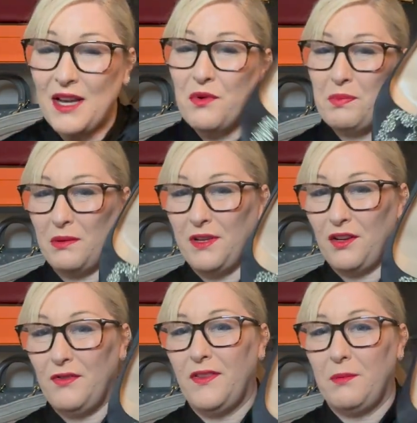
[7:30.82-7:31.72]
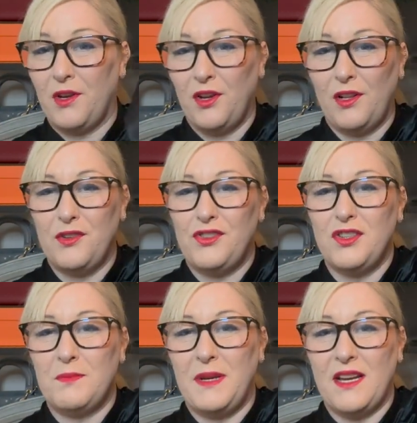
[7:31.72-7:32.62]
probably go for the Manolos,
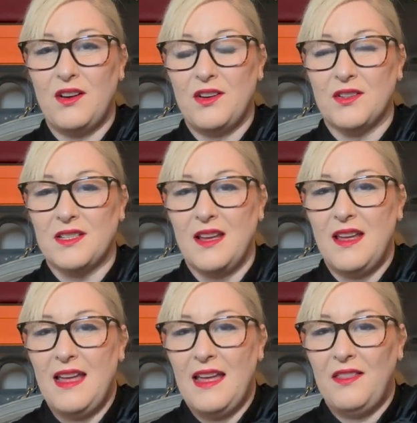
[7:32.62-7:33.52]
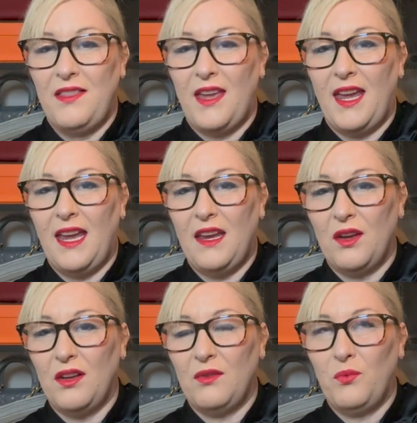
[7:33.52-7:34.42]
just because they
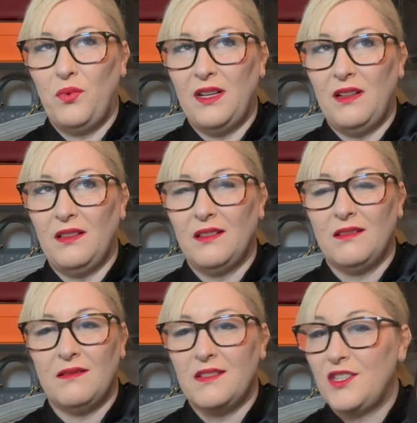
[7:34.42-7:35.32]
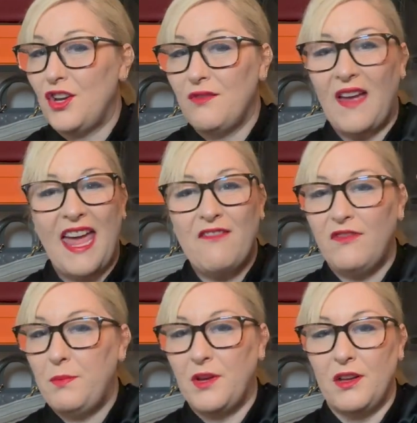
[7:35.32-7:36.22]
will serve every
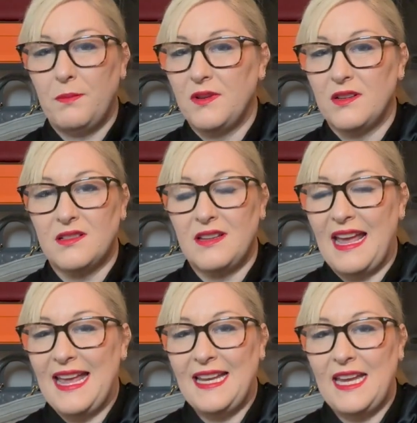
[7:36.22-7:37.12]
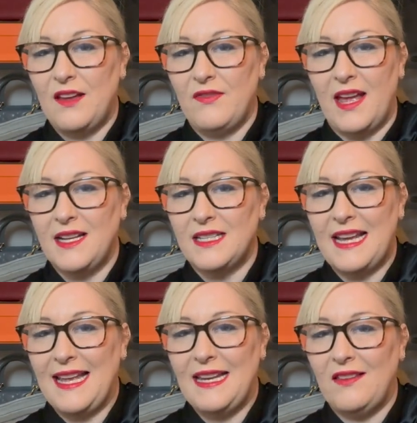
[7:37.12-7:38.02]
purpose, any event,
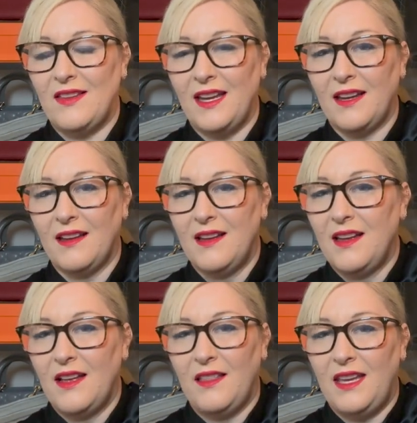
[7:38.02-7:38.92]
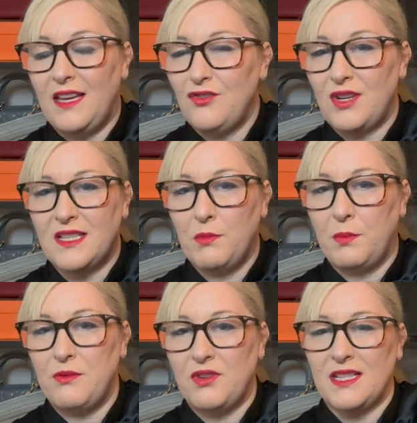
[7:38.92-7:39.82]
anything. You can dress them up
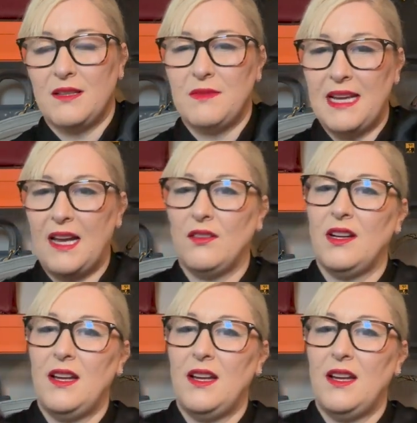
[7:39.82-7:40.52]
and dress them down.